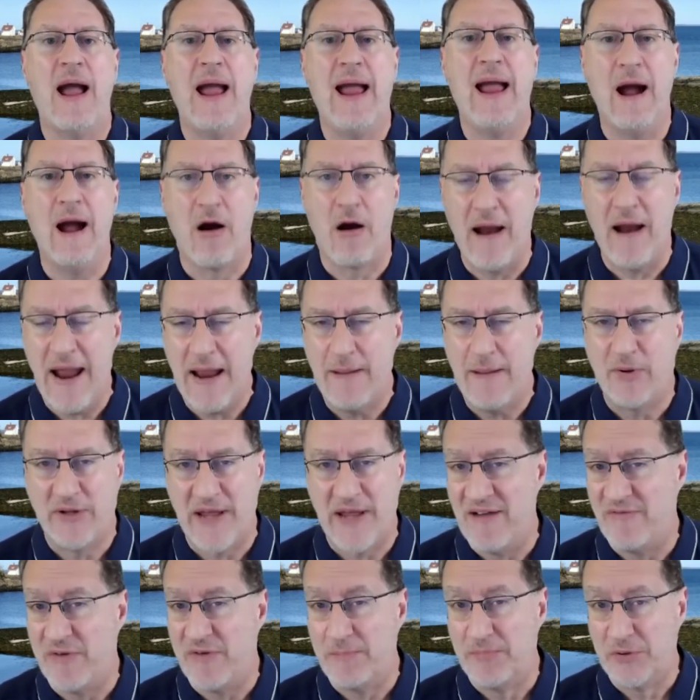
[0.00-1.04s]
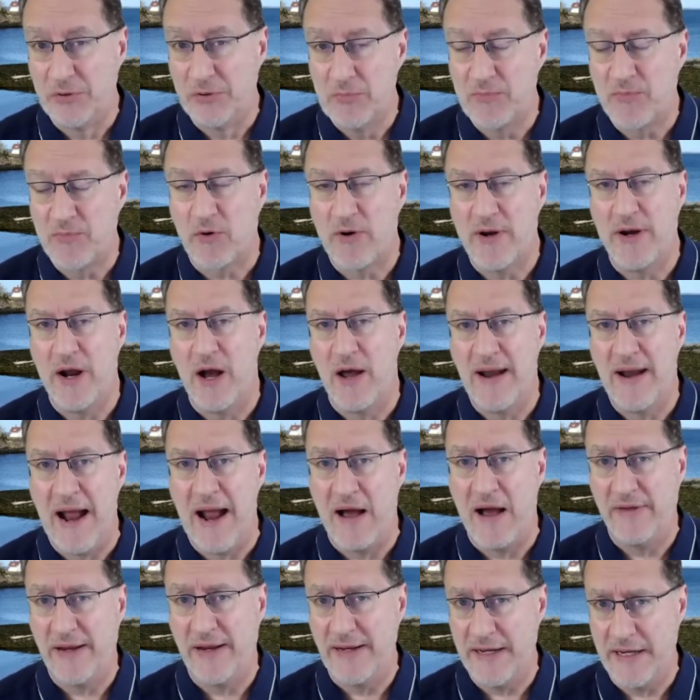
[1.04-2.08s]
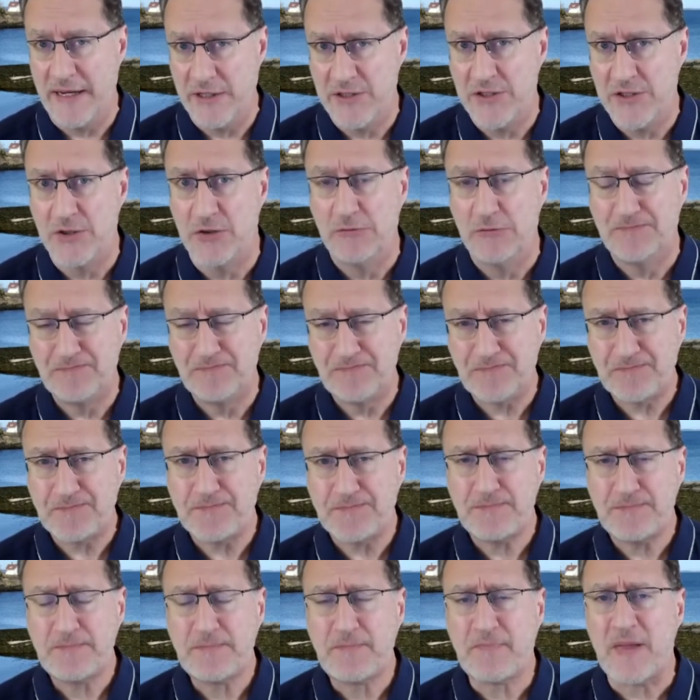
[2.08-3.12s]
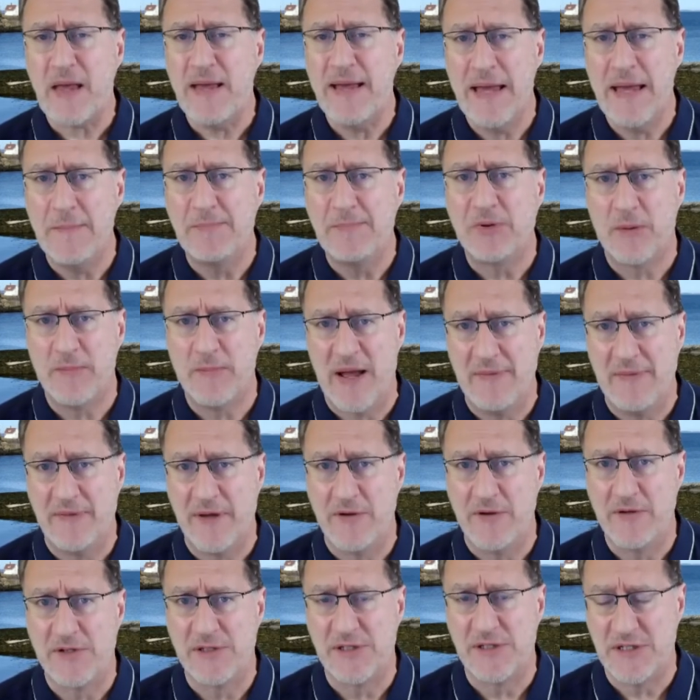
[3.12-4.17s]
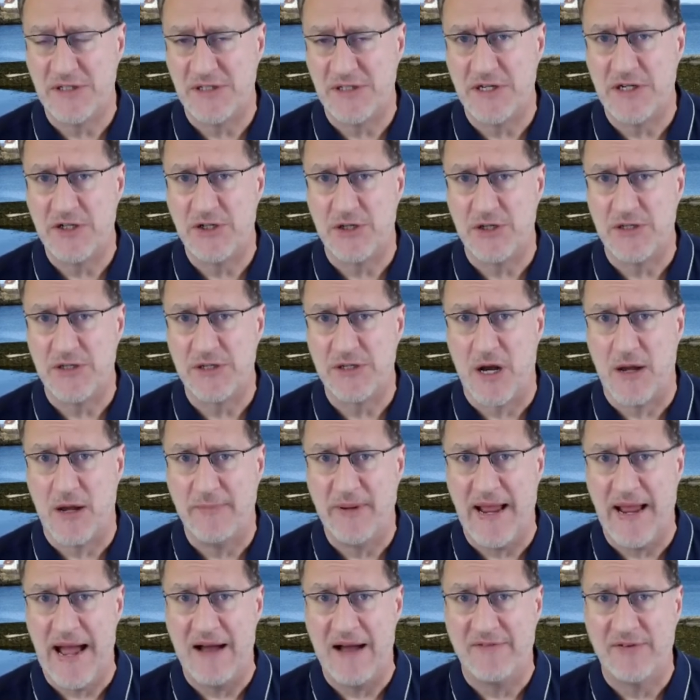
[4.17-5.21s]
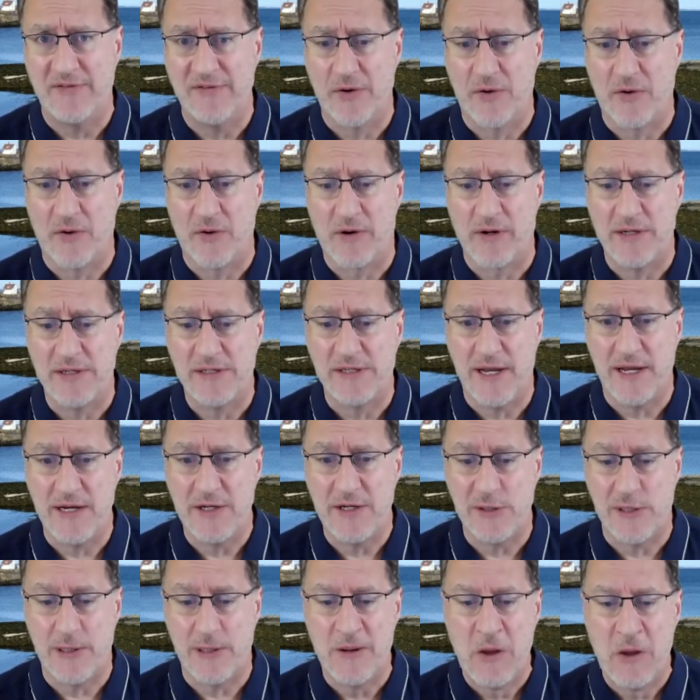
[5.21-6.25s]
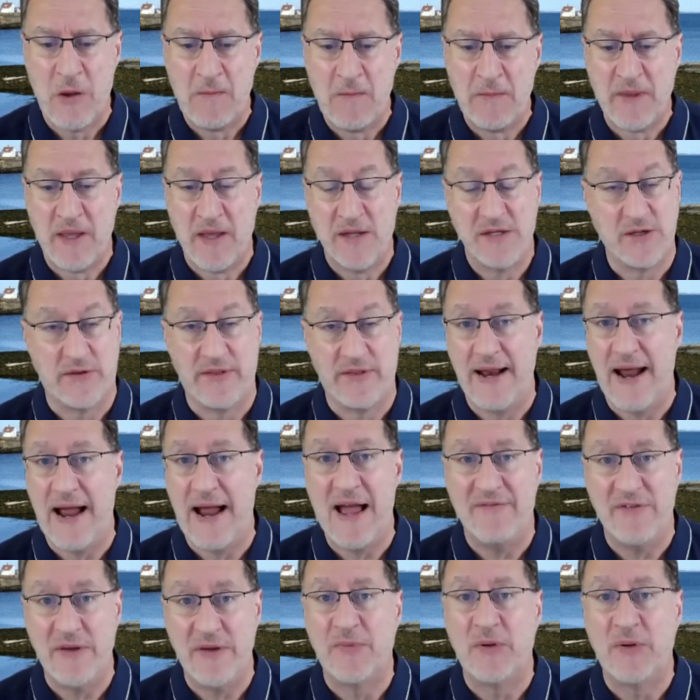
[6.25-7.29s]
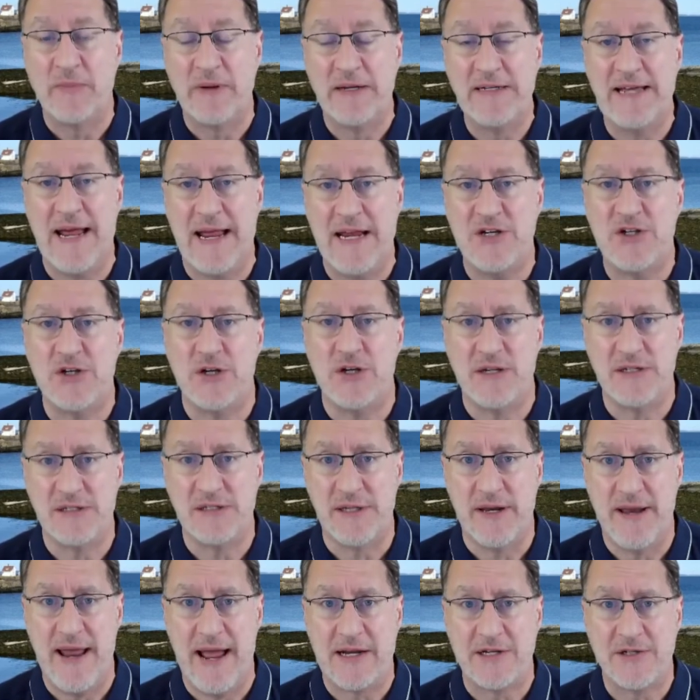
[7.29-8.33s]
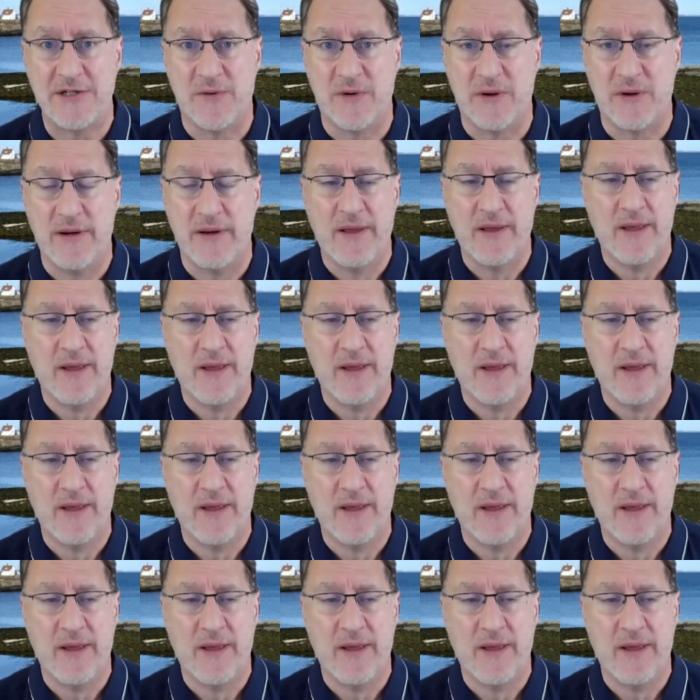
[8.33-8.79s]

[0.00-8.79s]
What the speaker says: are able to have a blueprint on how they need to implement those decisions on behalf of your organization. So then I have implementation is the next one.